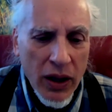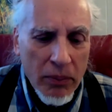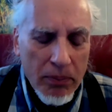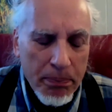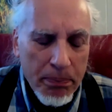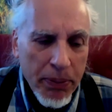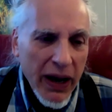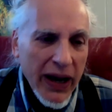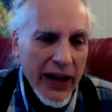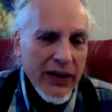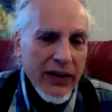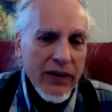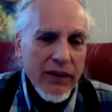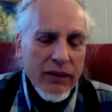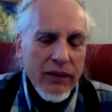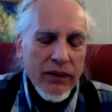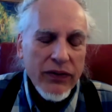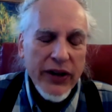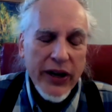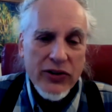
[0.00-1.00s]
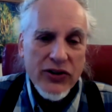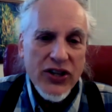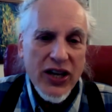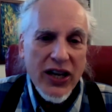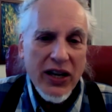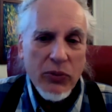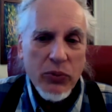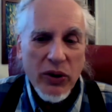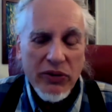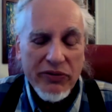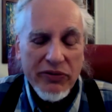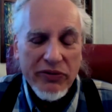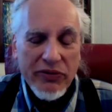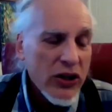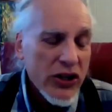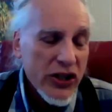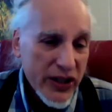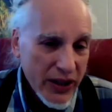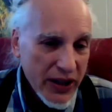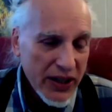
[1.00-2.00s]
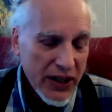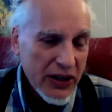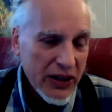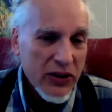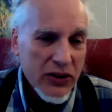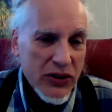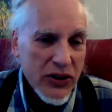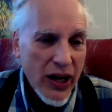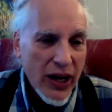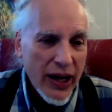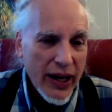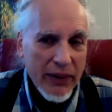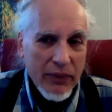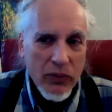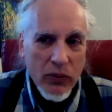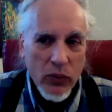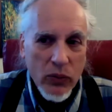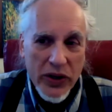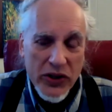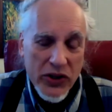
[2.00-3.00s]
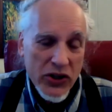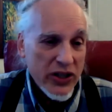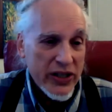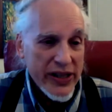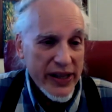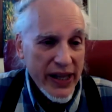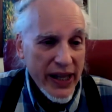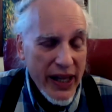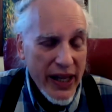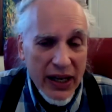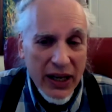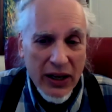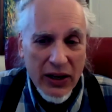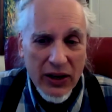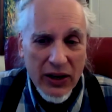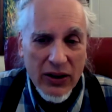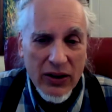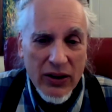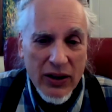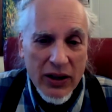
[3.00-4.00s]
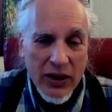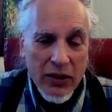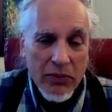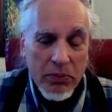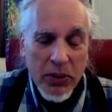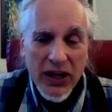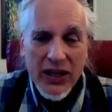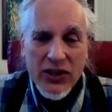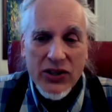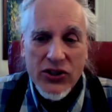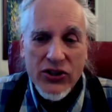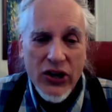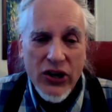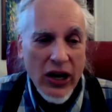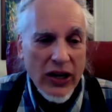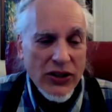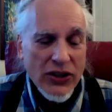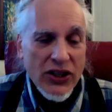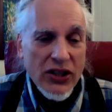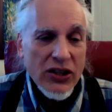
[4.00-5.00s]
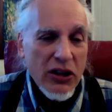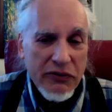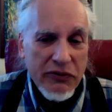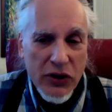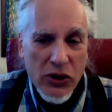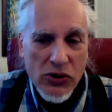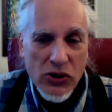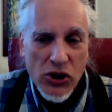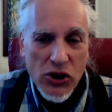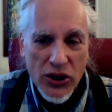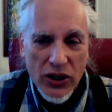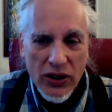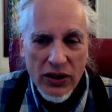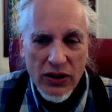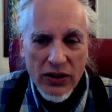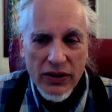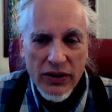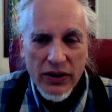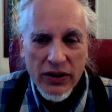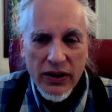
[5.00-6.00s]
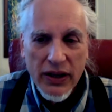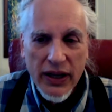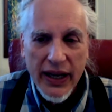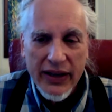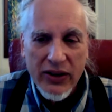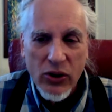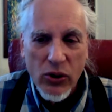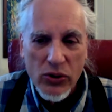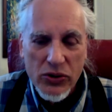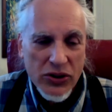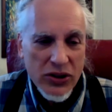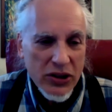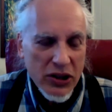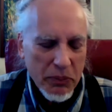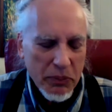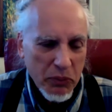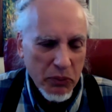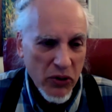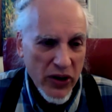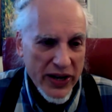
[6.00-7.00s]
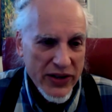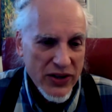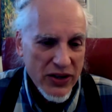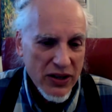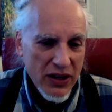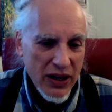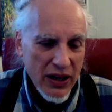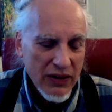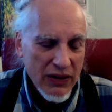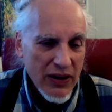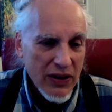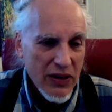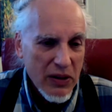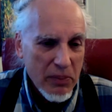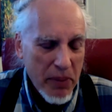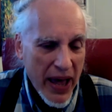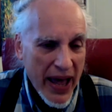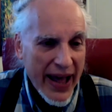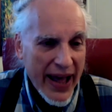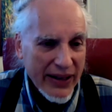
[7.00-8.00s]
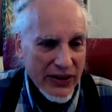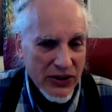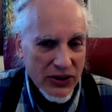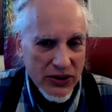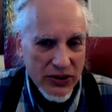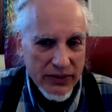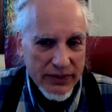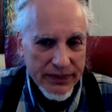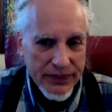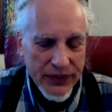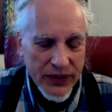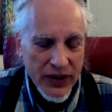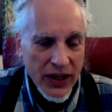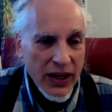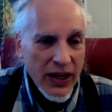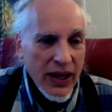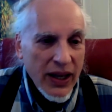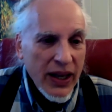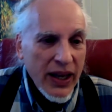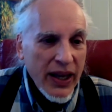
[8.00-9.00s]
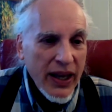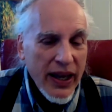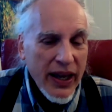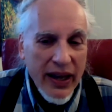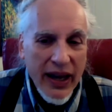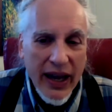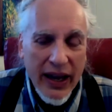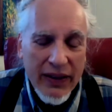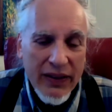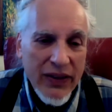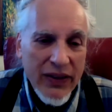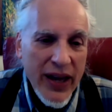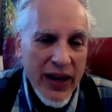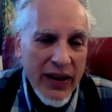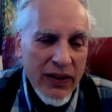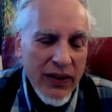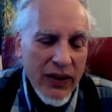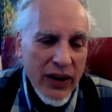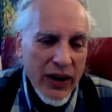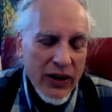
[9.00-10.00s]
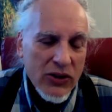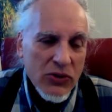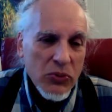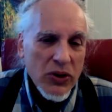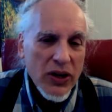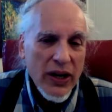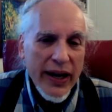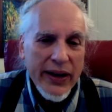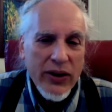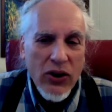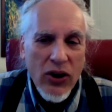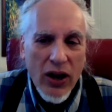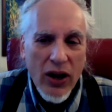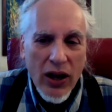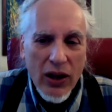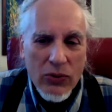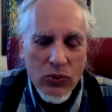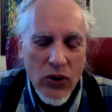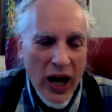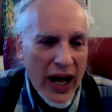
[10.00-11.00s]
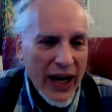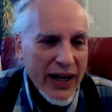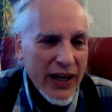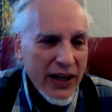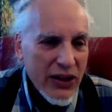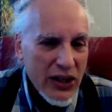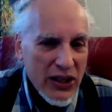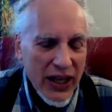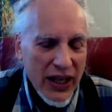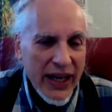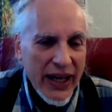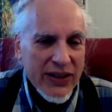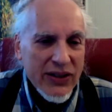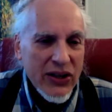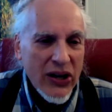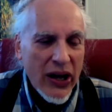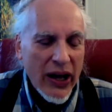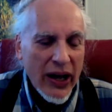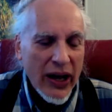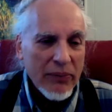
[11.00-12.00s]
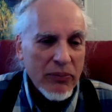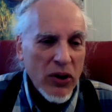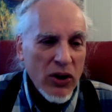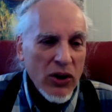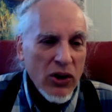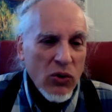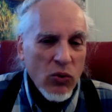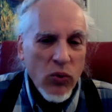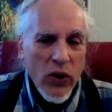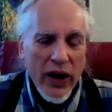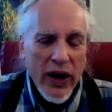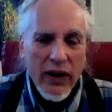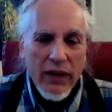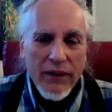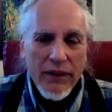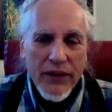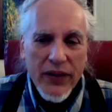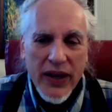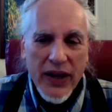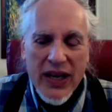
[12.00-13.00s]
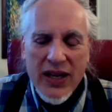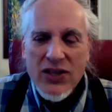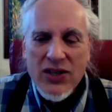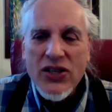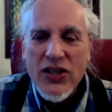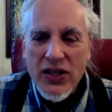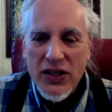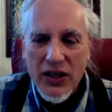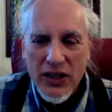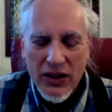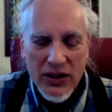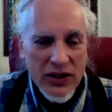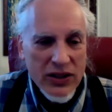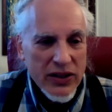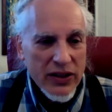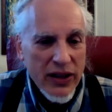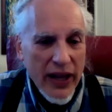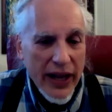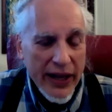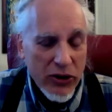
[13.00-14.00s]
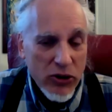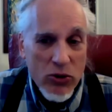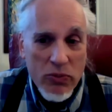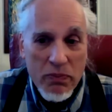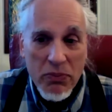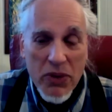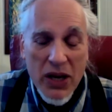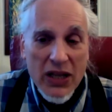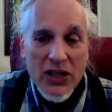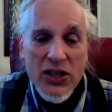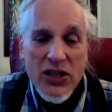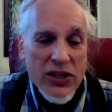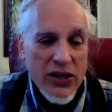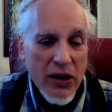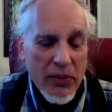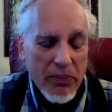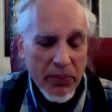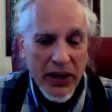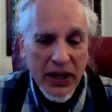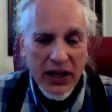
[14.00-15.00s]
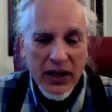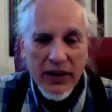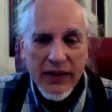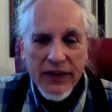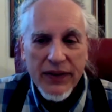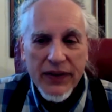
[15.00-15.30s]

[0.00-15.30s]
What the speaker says: But there's a reverse linear time, which is linear, but it starts in the future and goes to the present and then the past. And then there's what I call rock in the lake time, where incidents, like you meet somebody.